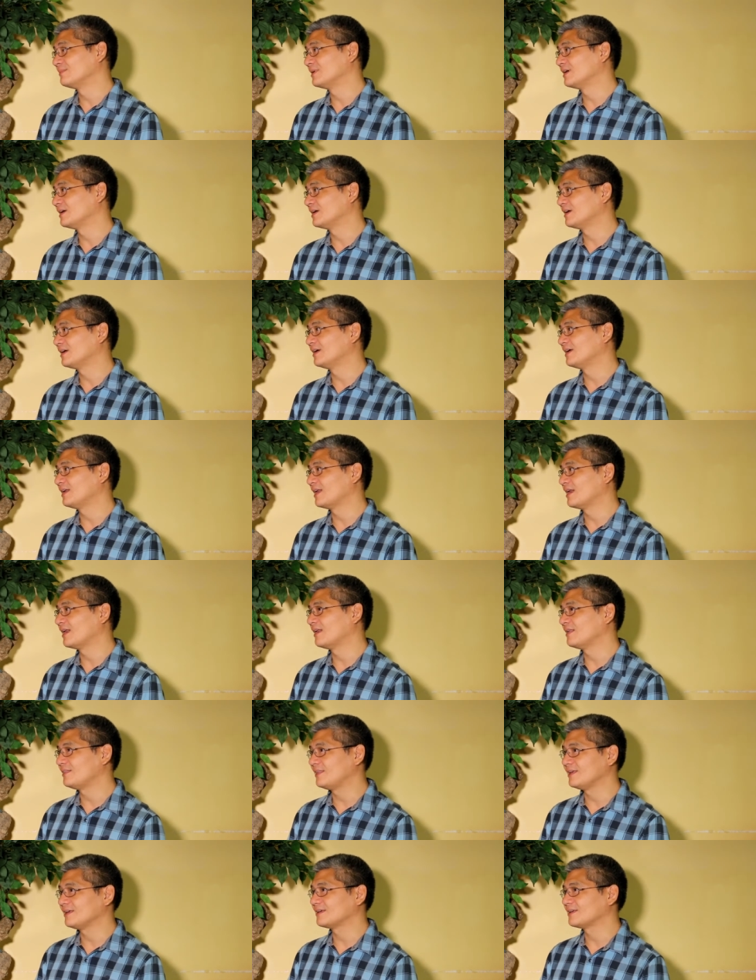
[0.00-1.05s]

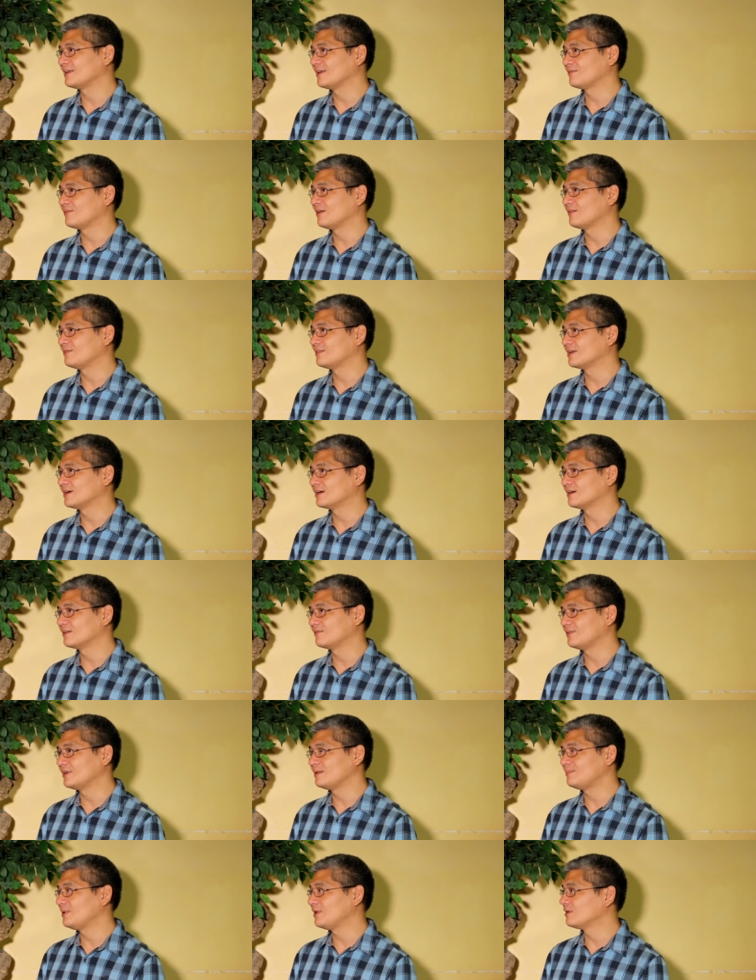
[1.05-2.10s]
Uh, I think if, if the
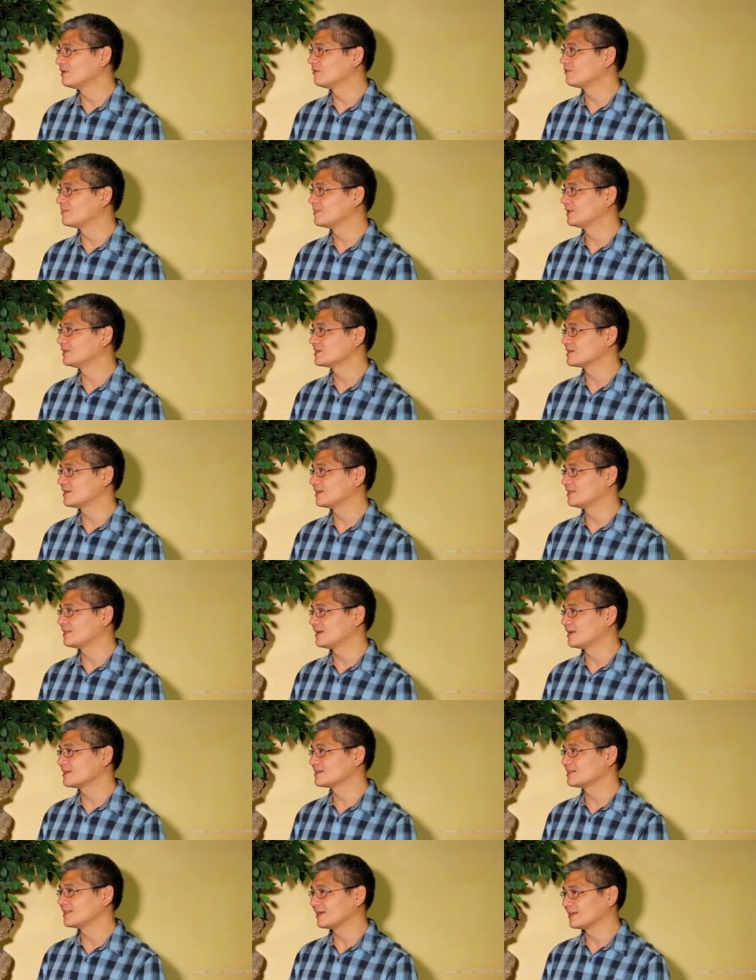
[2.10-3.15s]
Philippine government doesn't
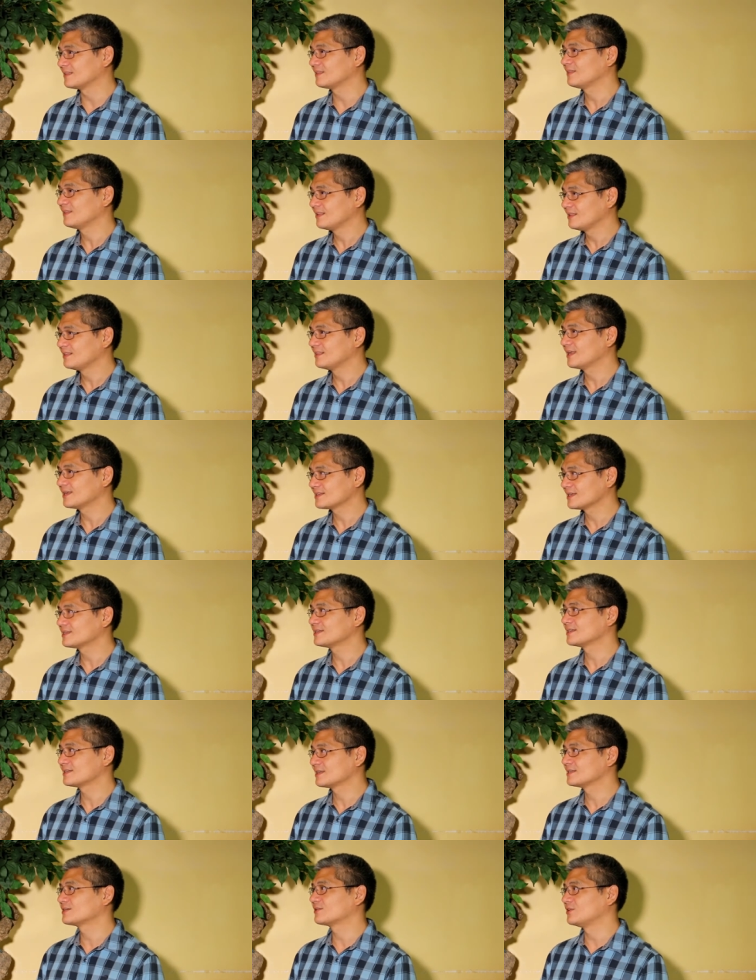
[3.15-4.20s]
address that, that's,
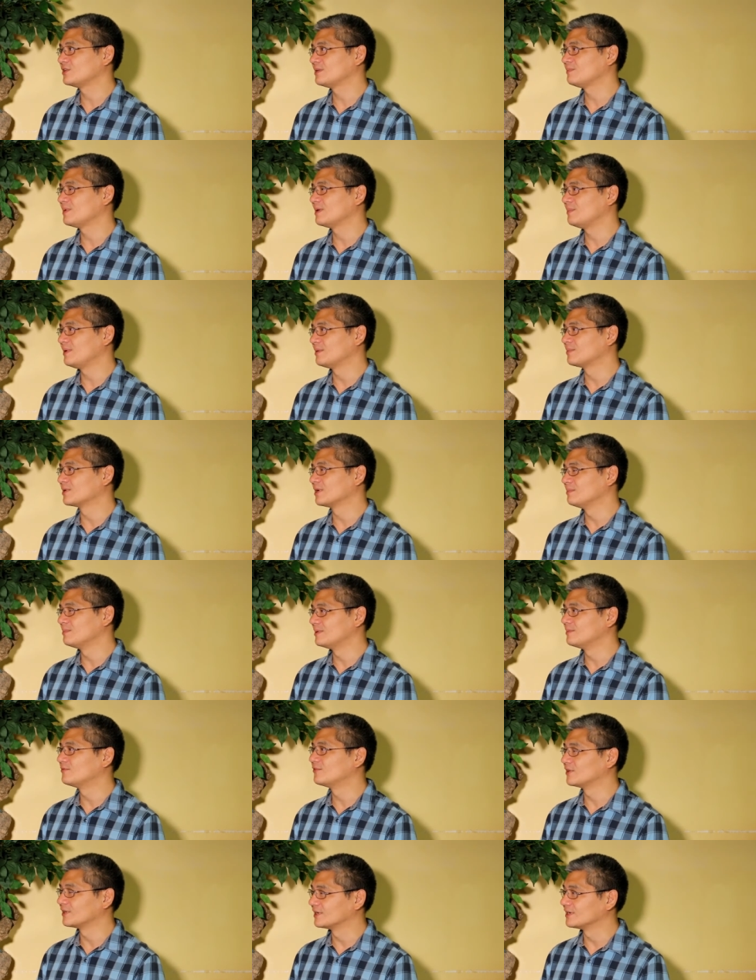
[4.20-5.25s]
that's, that's going to be a big
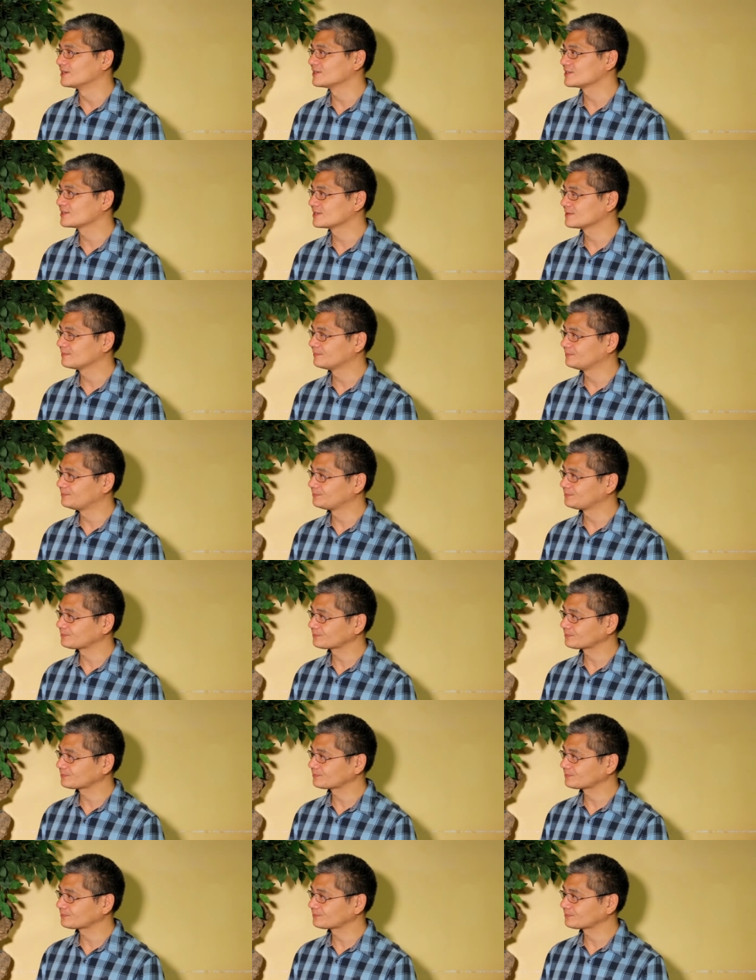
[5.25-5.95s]
problem for us. Uh,